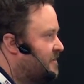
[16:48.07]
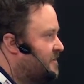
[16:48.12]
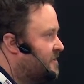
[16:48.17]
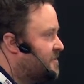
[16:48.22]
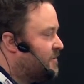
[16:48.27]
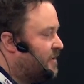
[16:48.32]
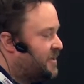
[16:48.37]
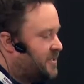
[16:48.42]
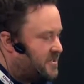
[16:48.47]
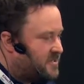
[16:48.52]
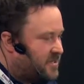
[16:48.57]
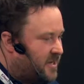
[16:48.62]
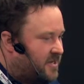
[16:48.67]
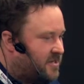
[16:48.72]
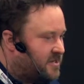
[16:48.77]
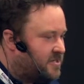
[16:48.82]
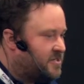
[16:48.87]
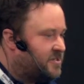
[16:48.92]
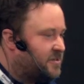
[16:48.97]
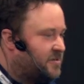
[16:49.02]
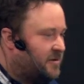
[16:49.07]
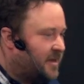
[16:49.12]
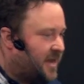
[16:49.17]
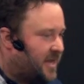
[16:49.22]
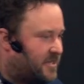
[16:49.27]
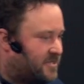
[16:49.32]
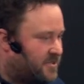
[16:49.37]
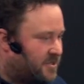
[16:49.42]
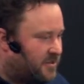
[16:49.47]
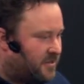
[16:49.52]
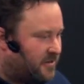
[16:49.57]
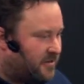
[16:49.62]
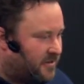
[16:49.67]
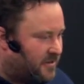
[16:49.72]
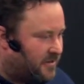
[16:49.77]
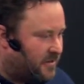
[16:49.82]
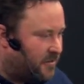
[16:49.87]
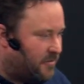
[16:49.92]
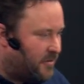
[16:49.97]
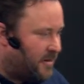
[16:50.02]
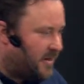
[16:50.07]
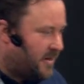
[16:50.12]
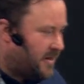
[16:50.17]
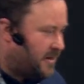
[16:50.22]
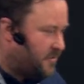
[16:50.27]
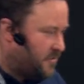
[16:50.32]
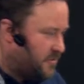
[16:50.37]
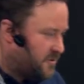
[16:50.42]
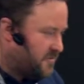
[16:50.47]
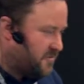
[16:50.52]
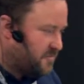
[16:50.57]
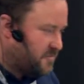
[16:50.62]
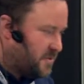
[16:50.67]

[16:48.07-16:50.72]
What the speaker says: So I decided to do laser nuclear launch from